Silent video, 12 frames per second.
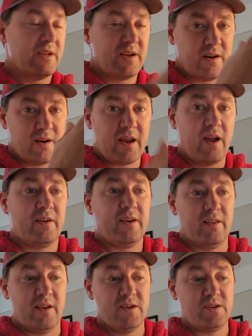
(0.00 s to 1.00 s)
it in a
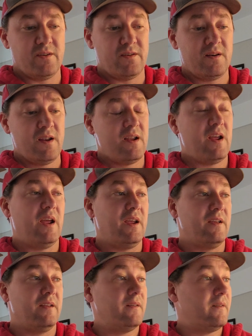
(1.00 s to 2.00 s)
calculation,
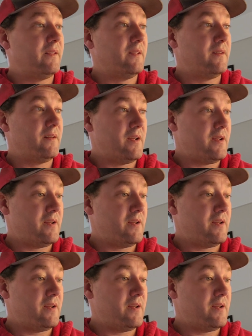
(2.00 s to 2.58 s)
and then